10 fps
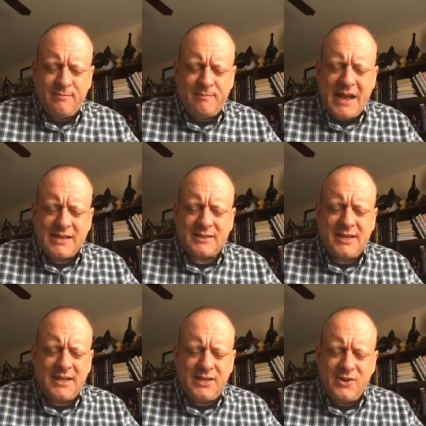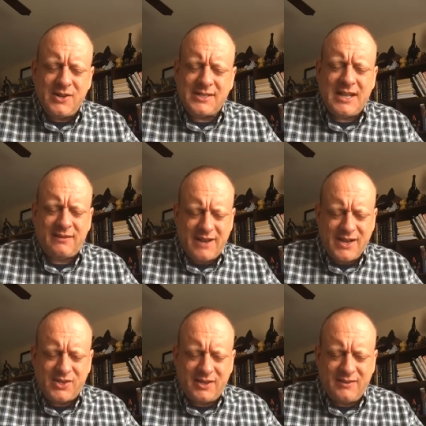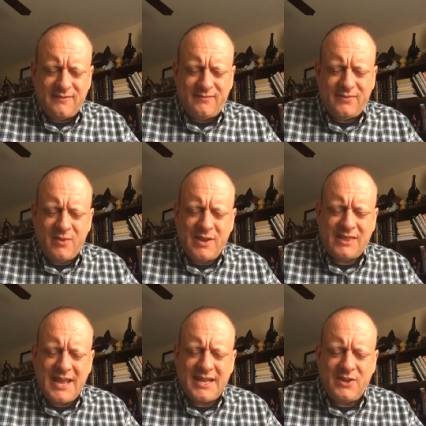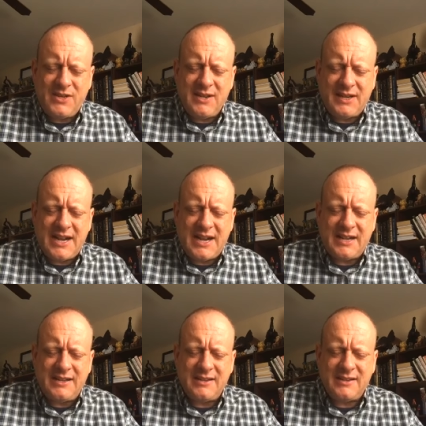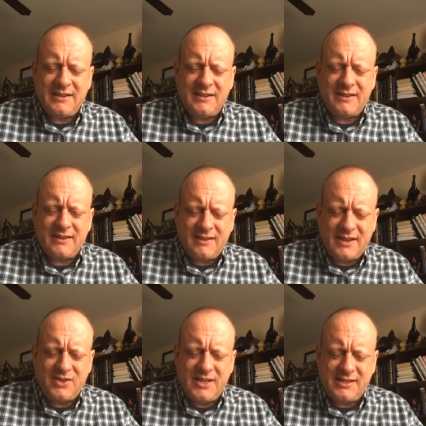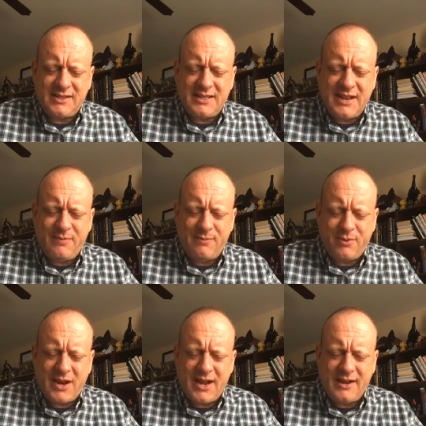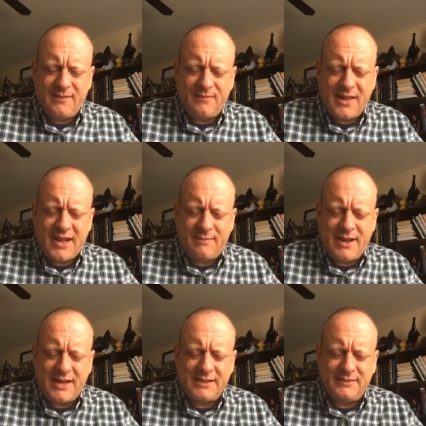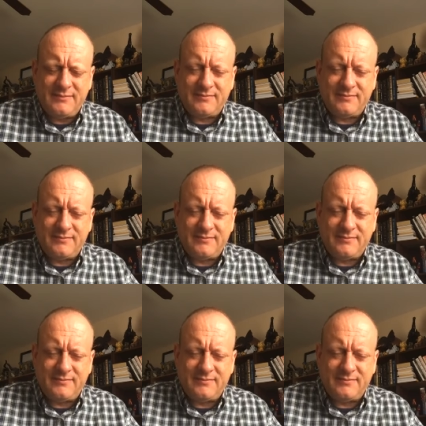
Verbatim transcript: basking in your salvation. We thank you, dear God. In Jesus' name we pray. Amen.